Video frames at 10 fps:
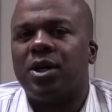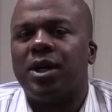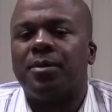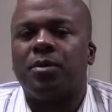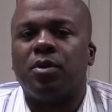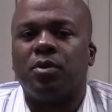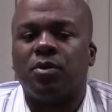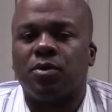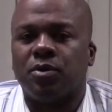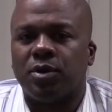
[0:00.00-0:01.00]
um,
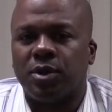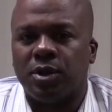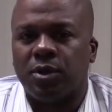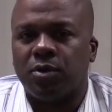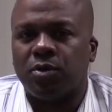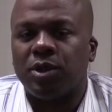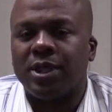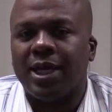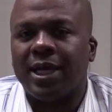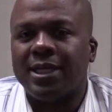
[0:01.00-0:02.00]
or
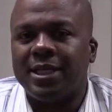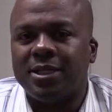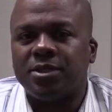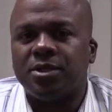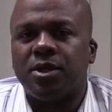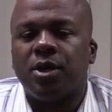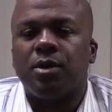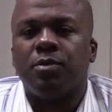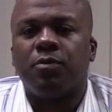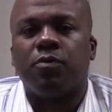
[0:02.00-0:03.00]
early 90s
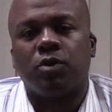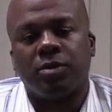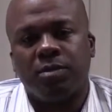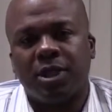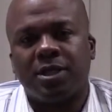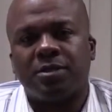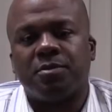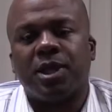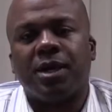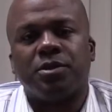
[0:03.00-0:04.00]
before the blood
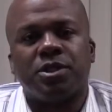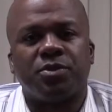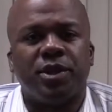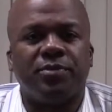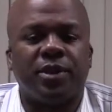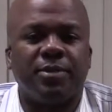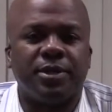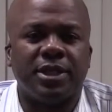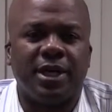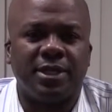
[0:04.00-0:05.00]
supply was screened for
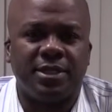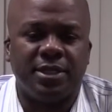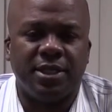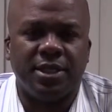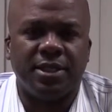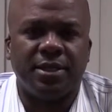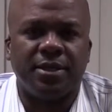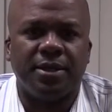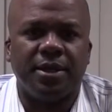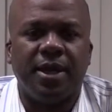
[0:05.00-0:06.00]
hepatitis C.
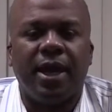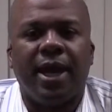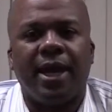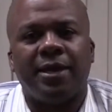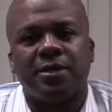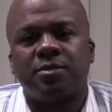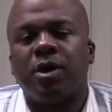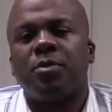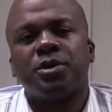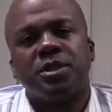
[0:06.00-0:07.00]
And a
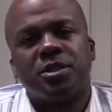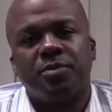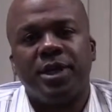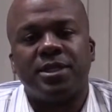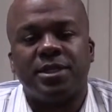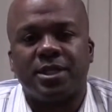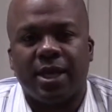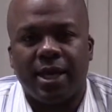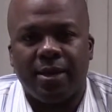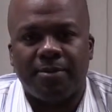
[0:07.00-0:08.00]
small percentage of patients
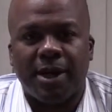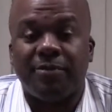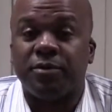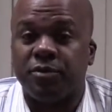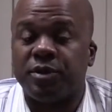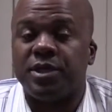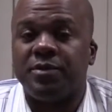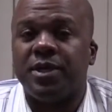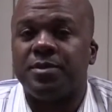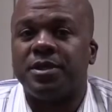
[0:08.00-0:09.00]
have, have
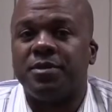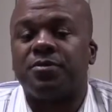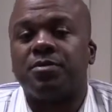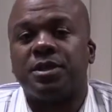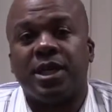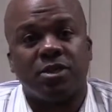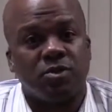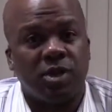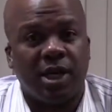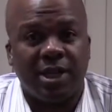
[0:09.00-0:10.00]
received hep C from
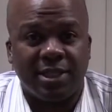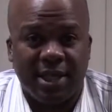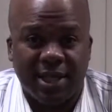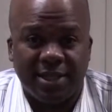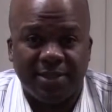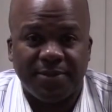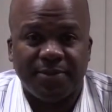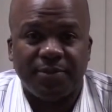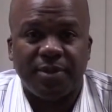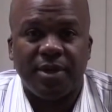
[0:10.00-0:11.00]
sexual contact.
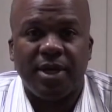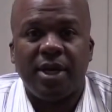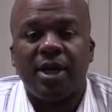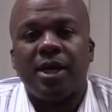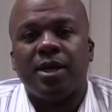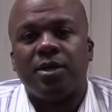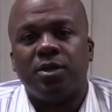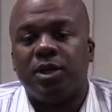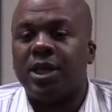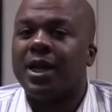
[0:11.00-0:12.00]

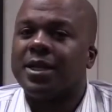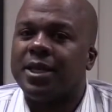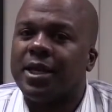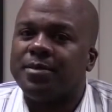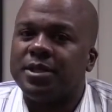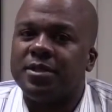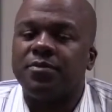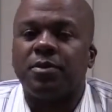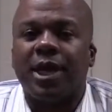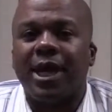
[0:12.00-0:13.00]
You cannot get hep C
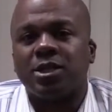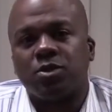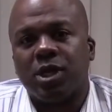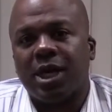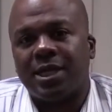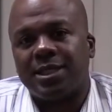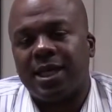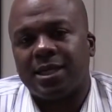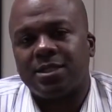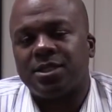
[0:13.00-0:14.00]
from casual
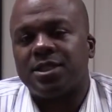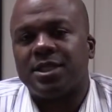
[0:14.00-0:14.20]
contact, such